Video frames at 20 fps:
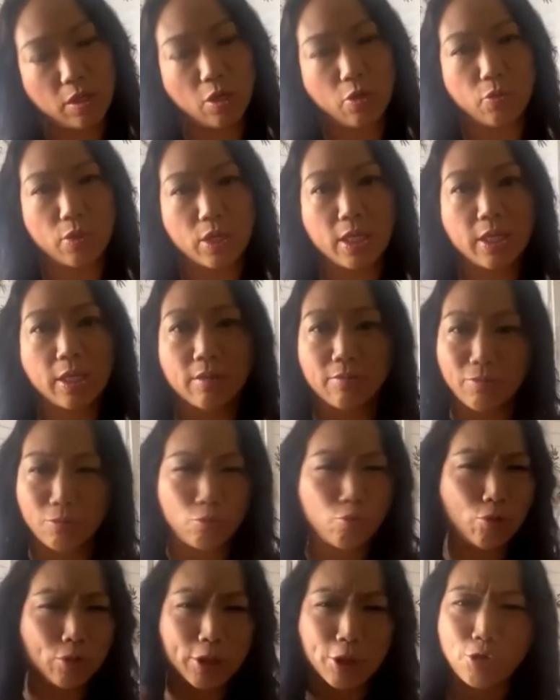eating
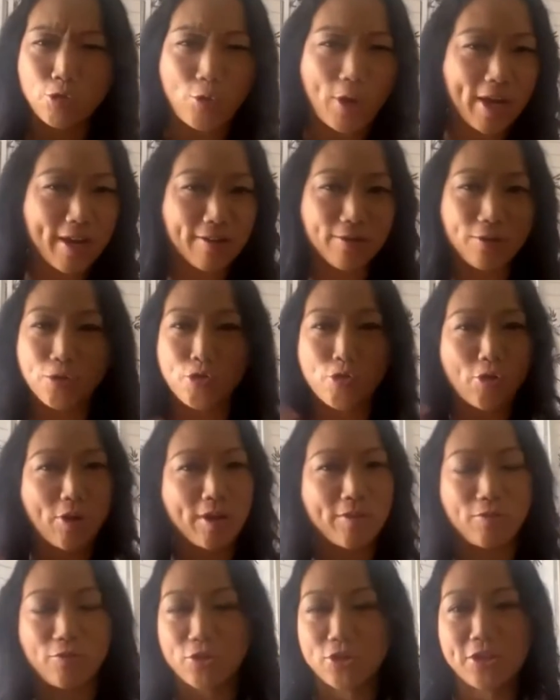really great
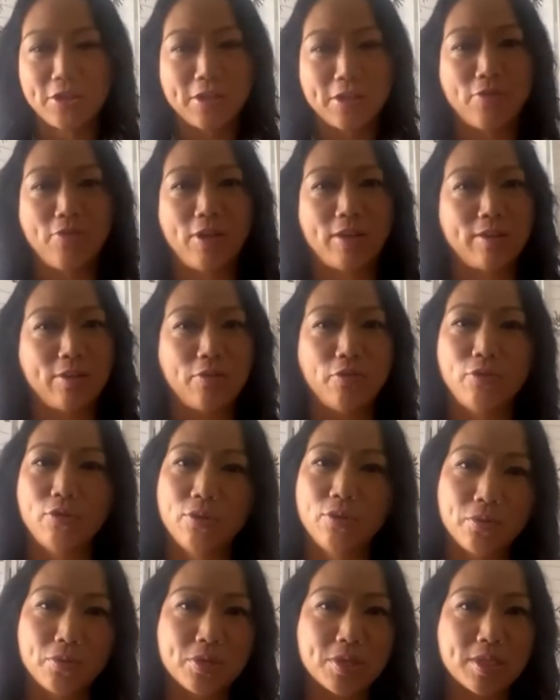nutrient, fertility friendly
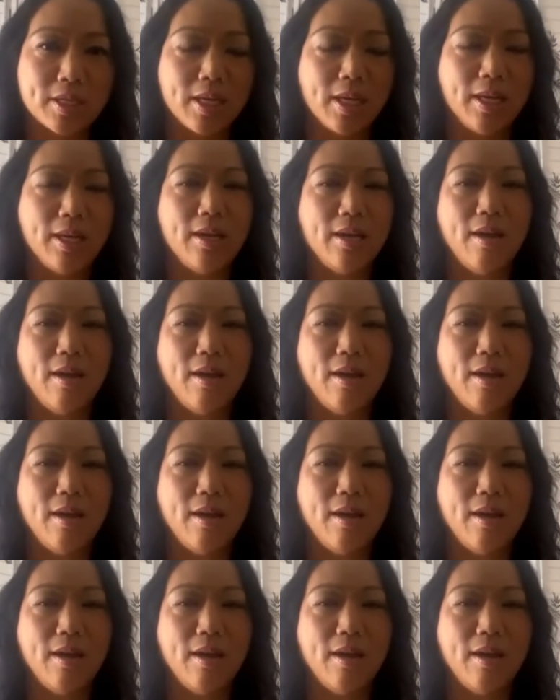foods,